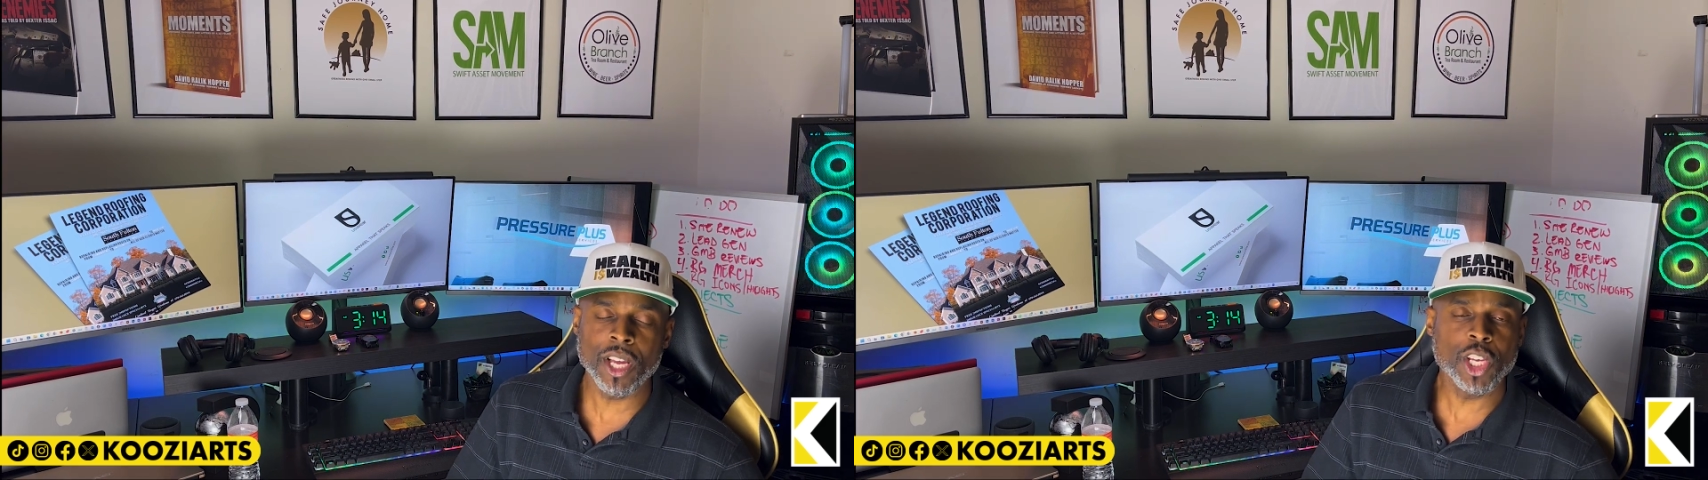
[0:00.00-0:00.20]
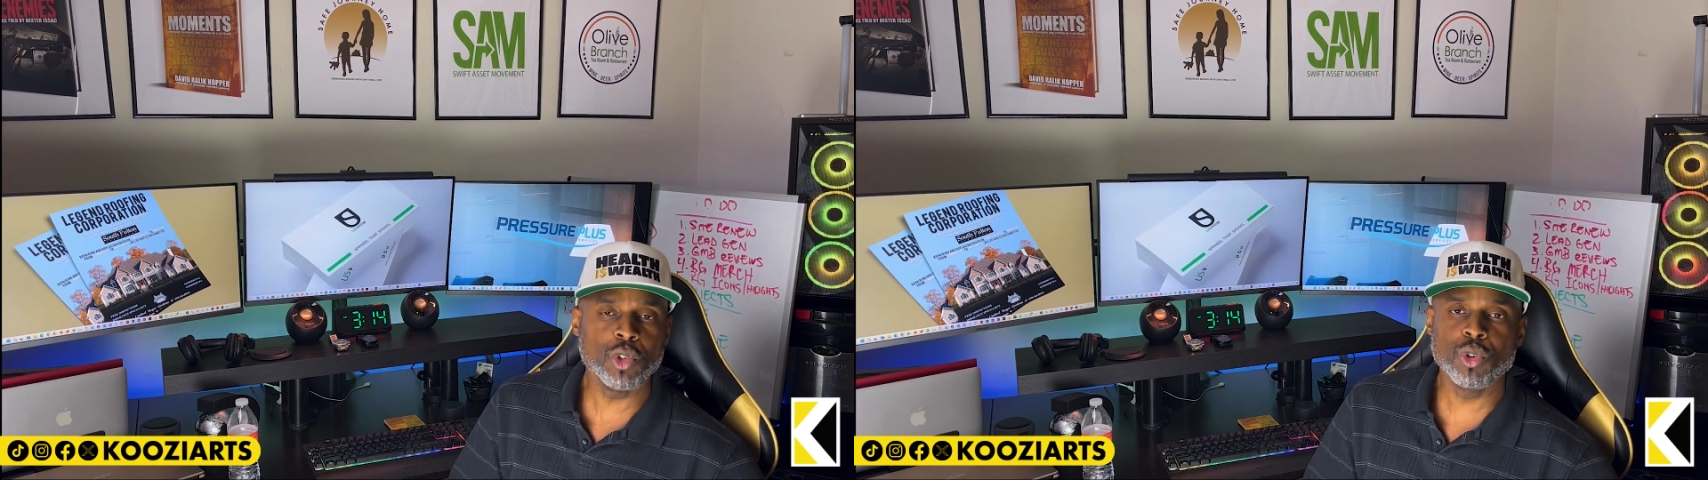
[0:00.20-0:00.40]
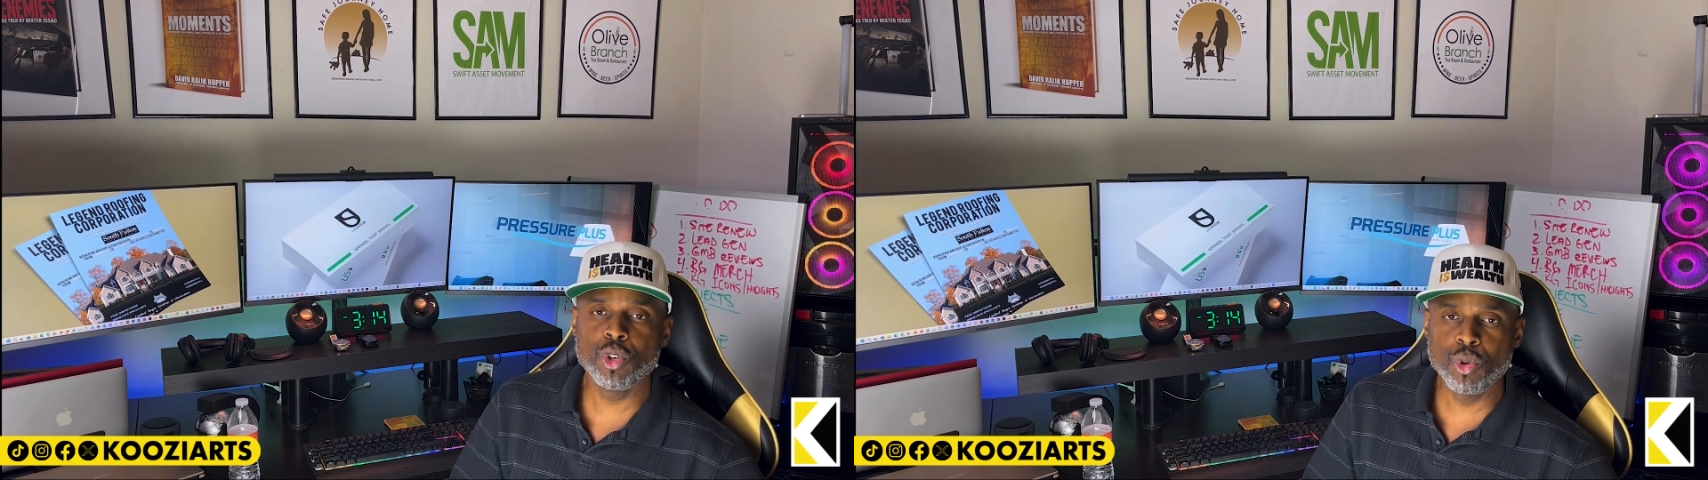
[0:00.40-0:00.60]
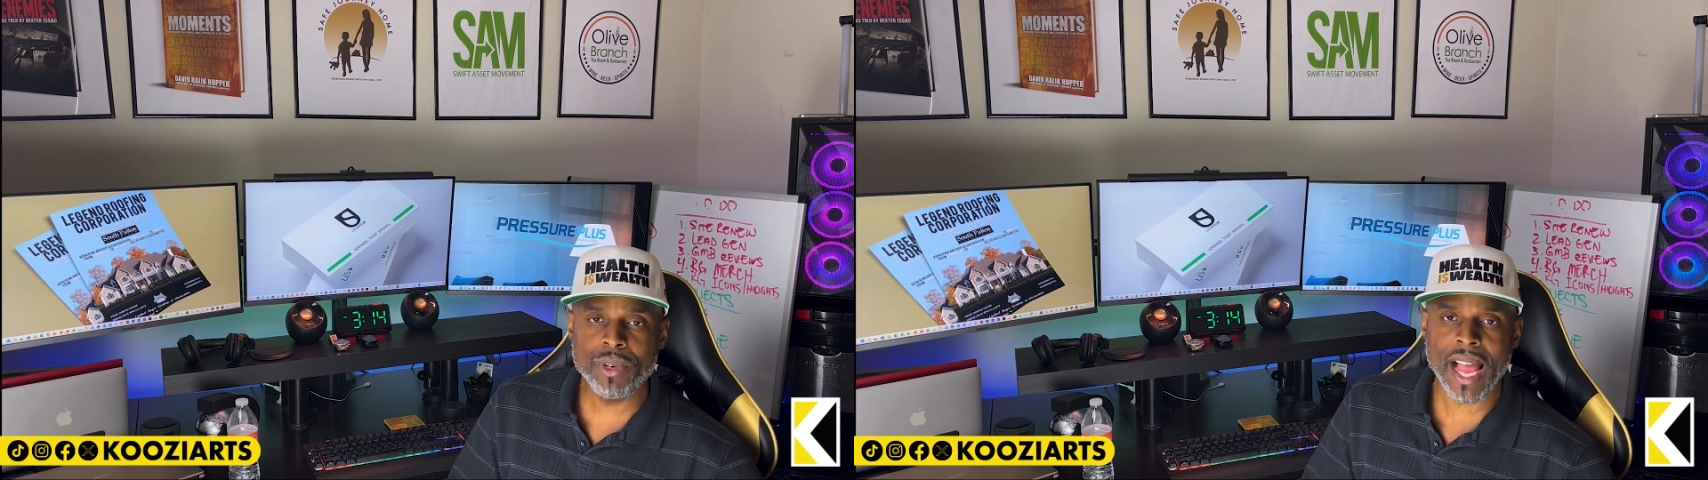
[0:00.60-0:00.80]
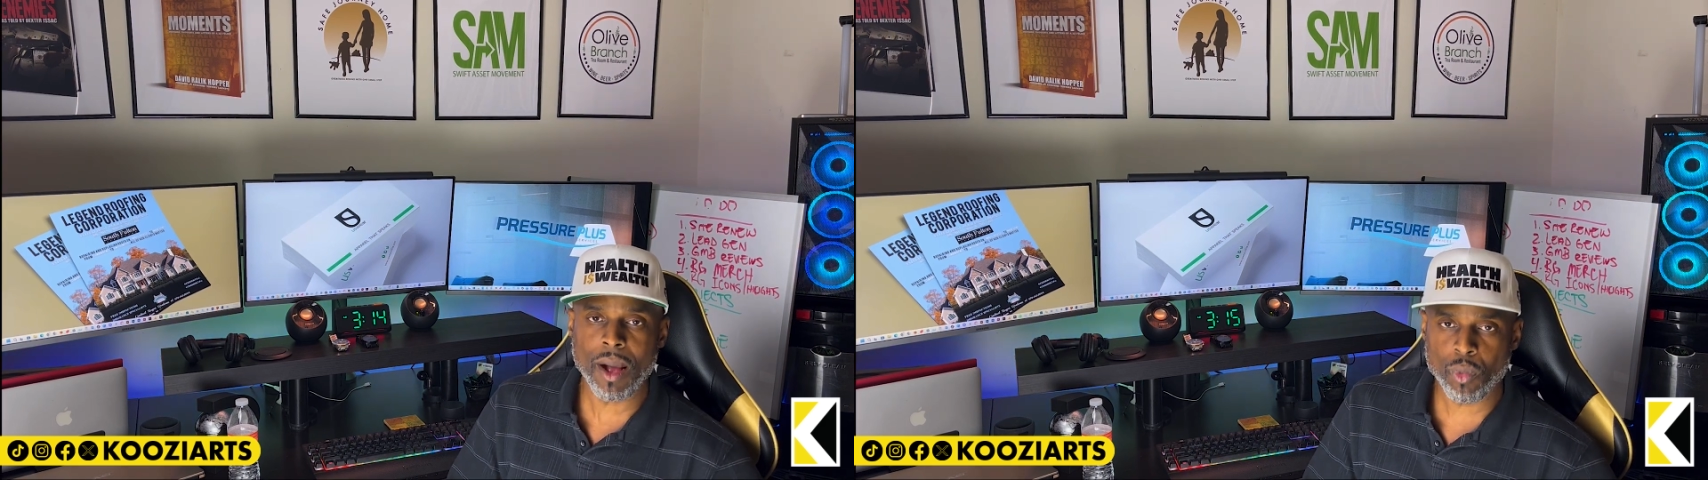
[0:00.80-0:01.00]
You do
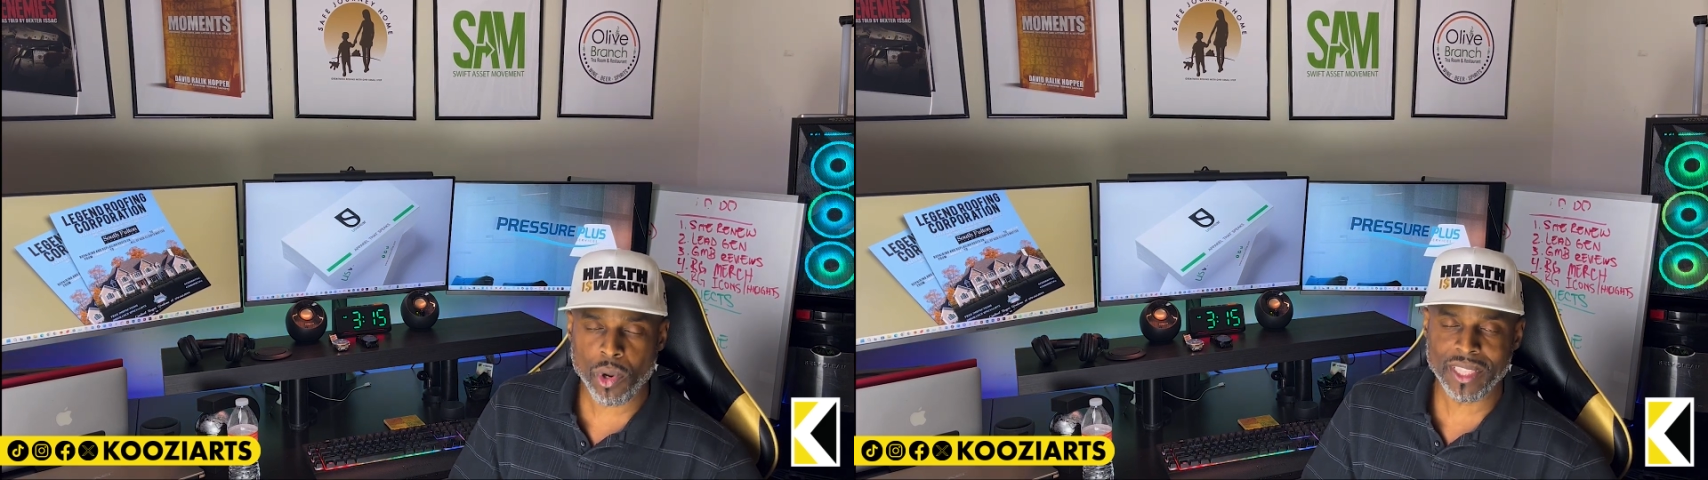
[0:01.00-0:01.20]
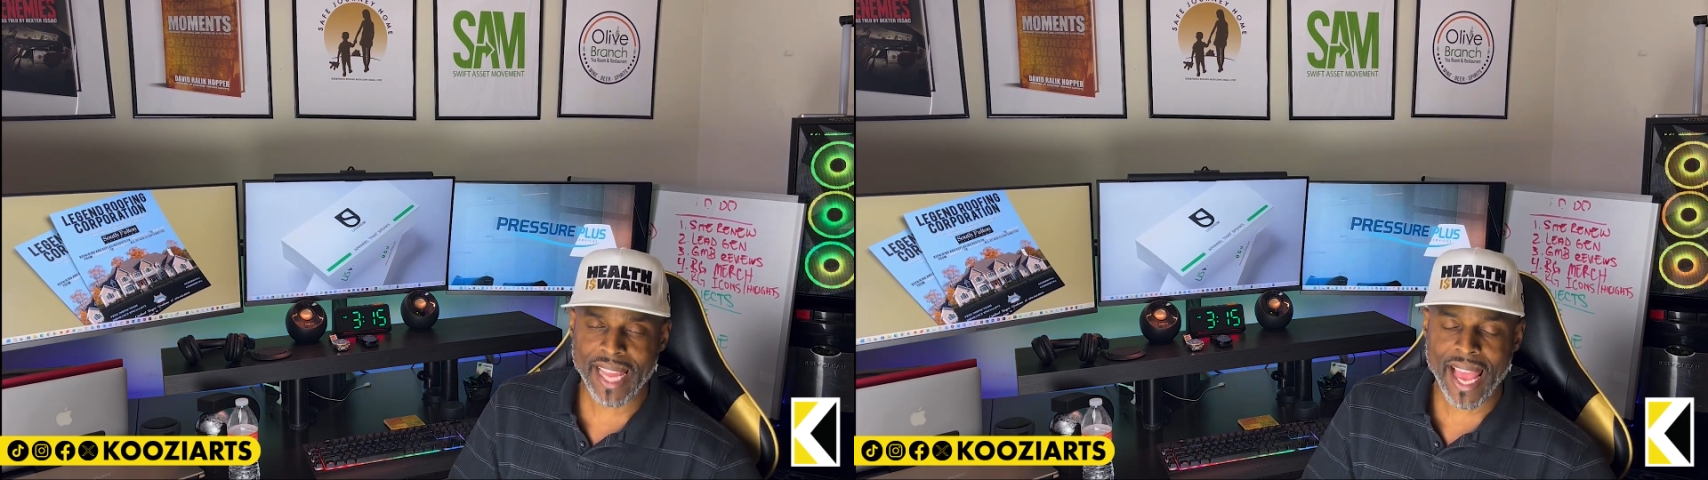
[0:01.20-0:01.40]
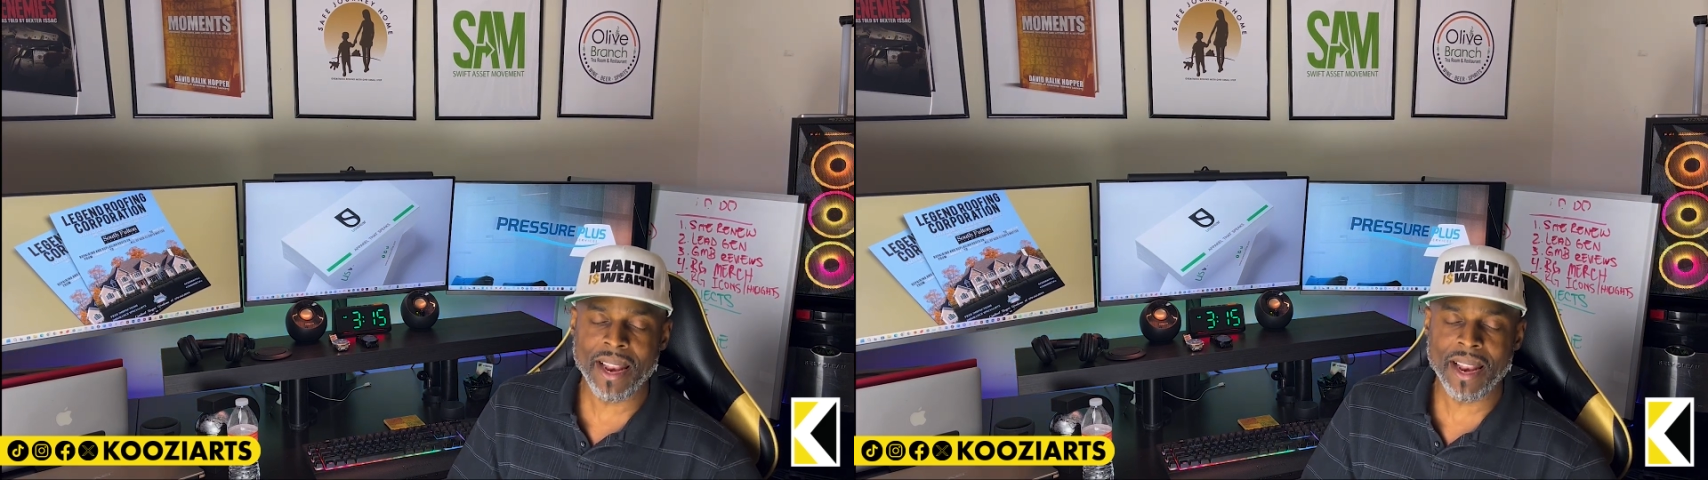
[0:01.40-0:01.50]
not want that.